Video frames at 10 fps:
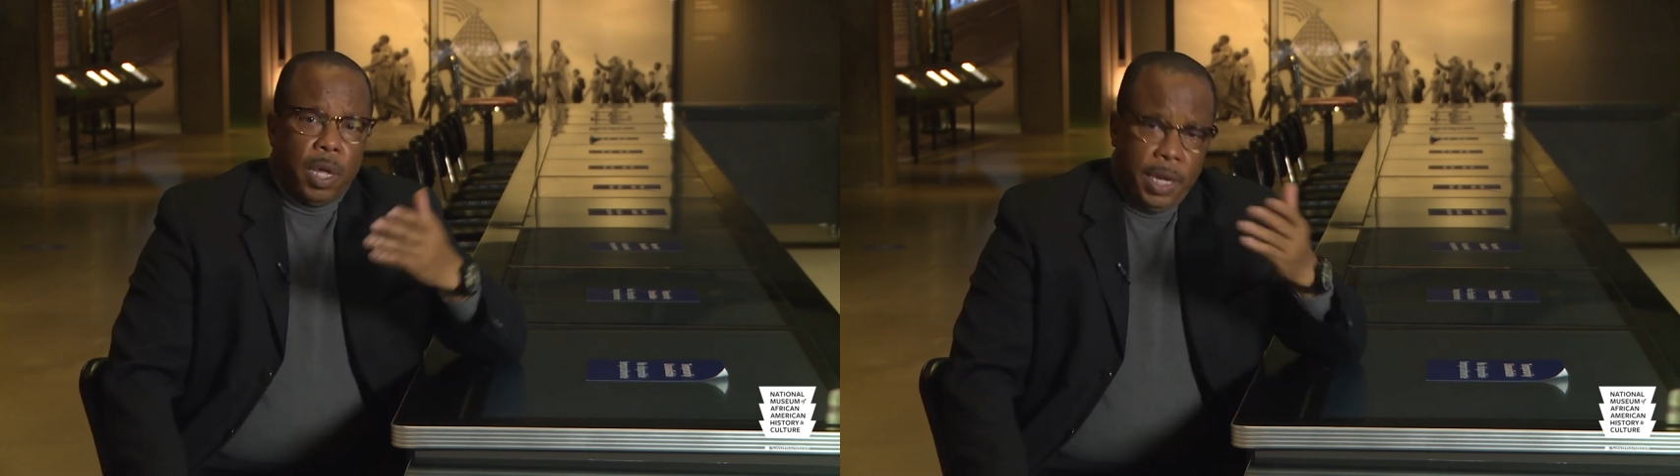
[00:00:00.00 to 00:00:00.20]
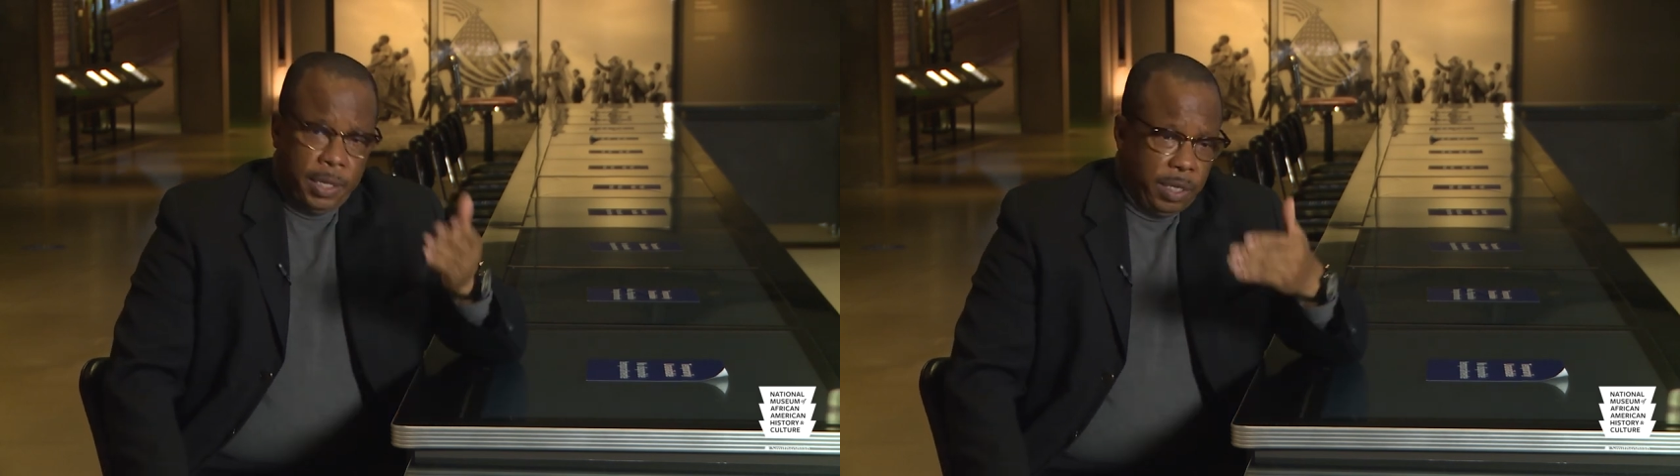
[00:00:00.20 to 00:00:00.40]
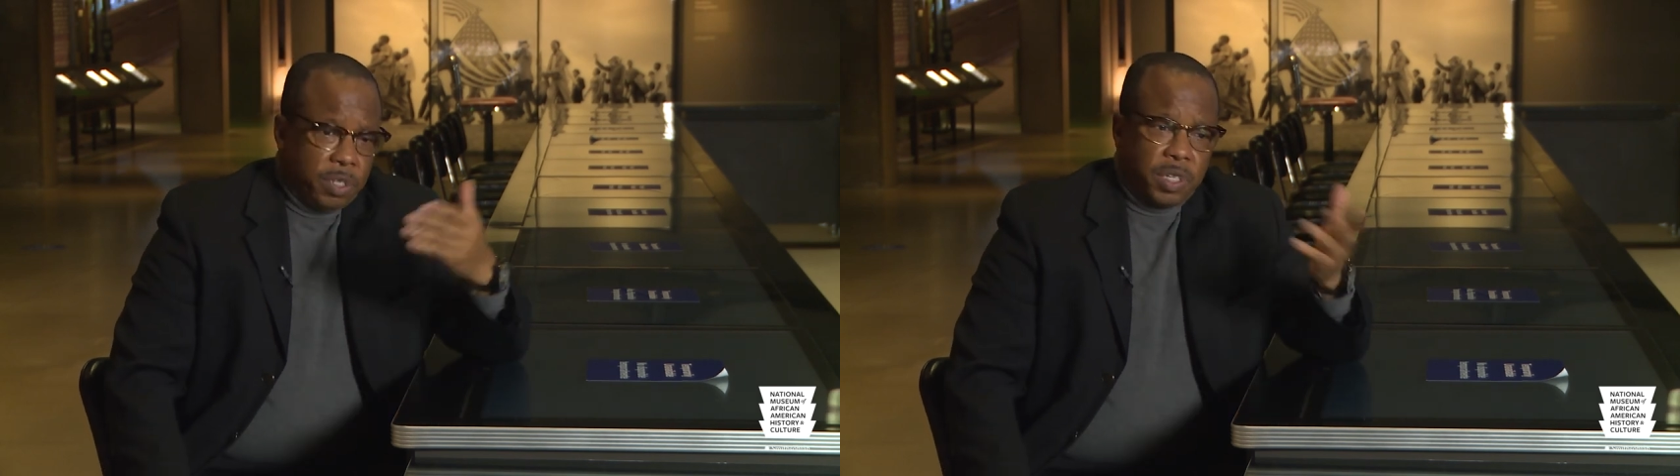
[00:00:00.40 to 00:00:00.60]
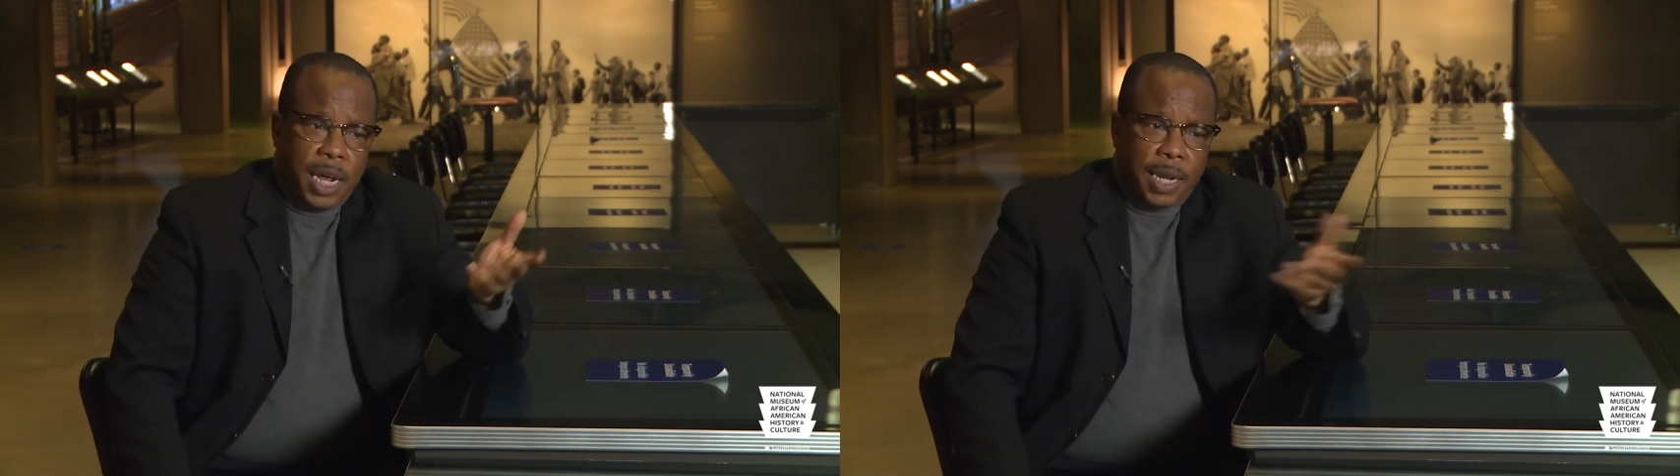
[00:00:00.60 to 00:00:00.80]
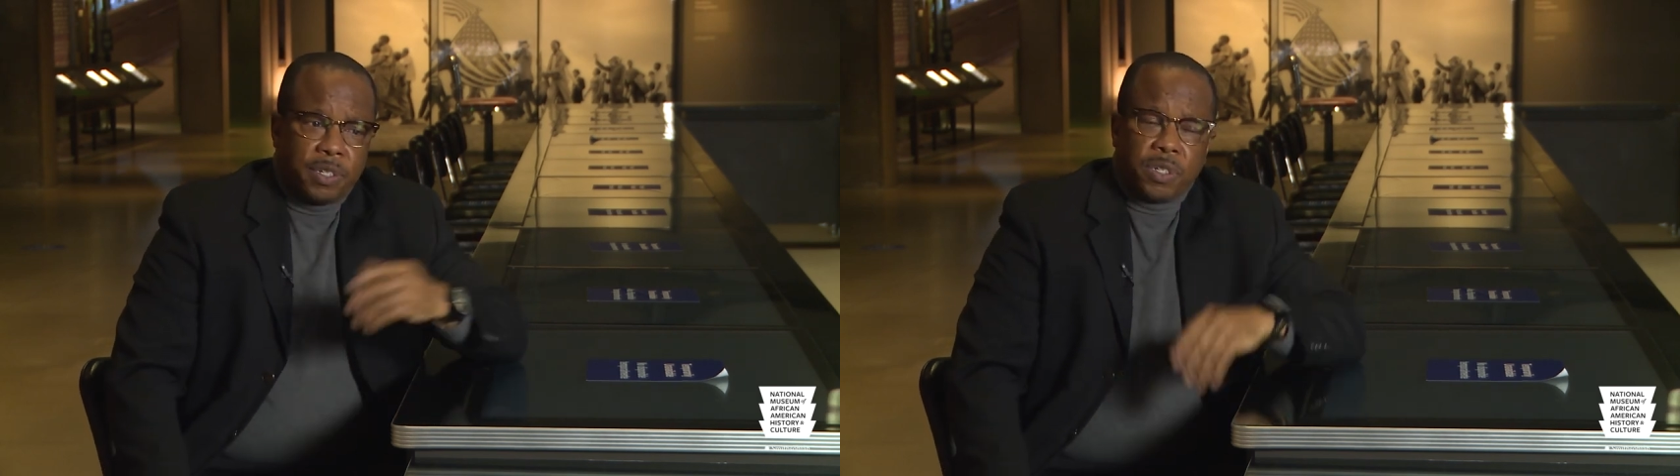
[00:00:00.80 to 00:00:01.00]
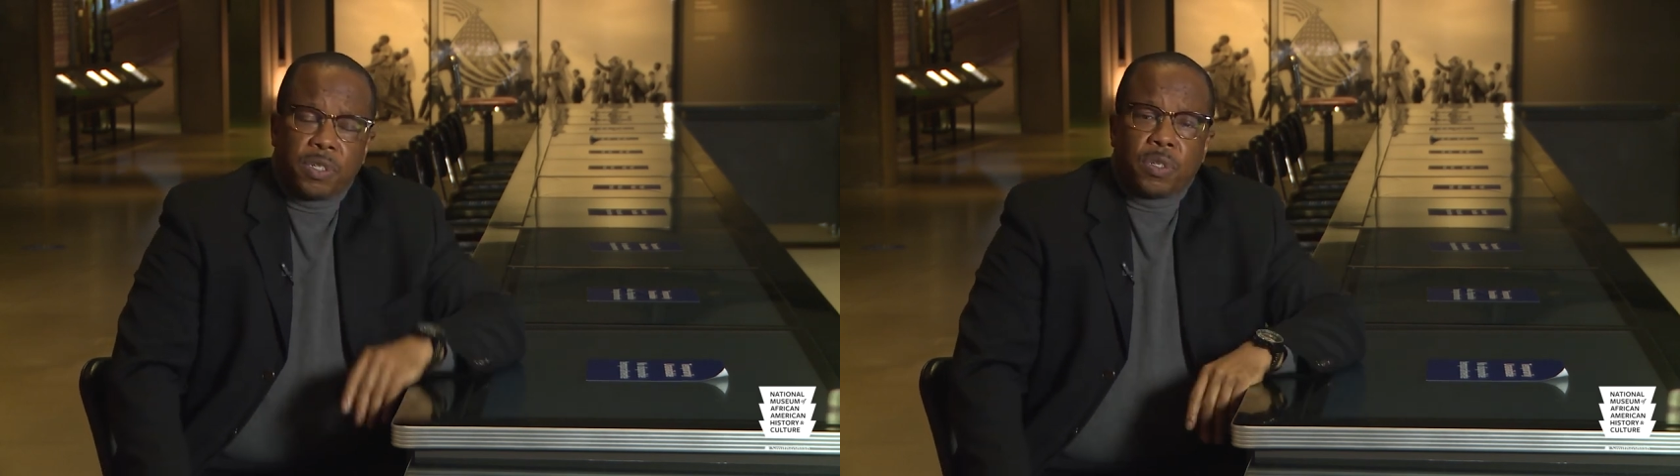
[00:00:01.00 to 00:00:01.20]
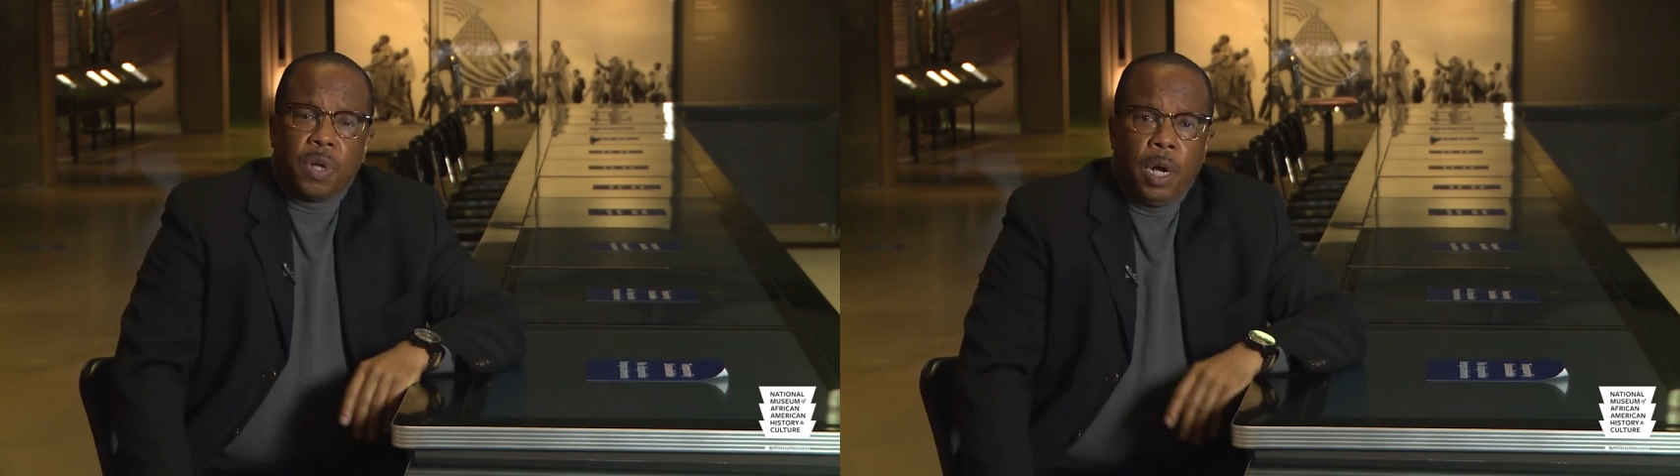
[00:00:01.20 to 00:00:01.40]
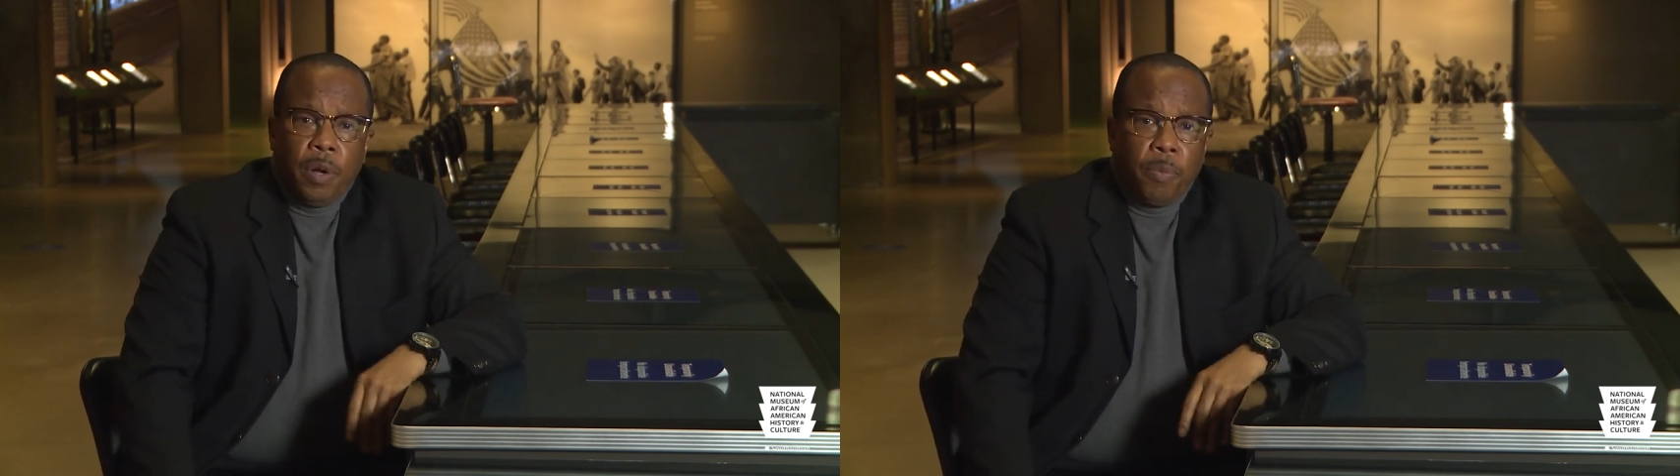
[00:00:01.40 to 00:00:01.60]
and these challenges
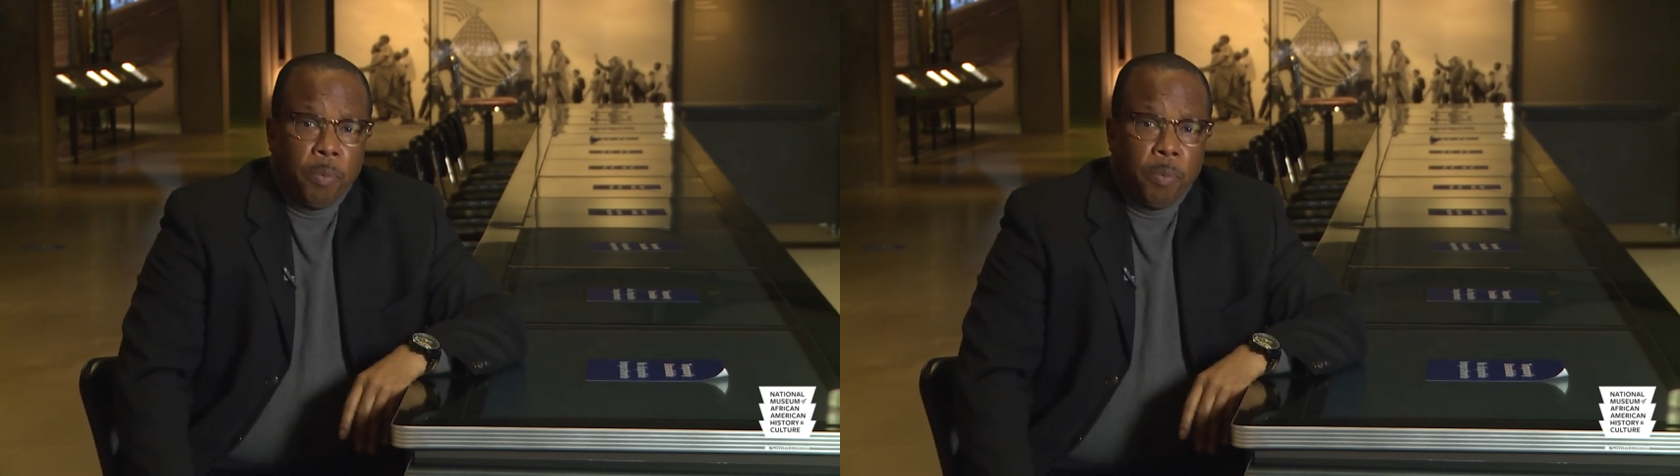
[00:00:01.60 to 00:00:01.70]
uh,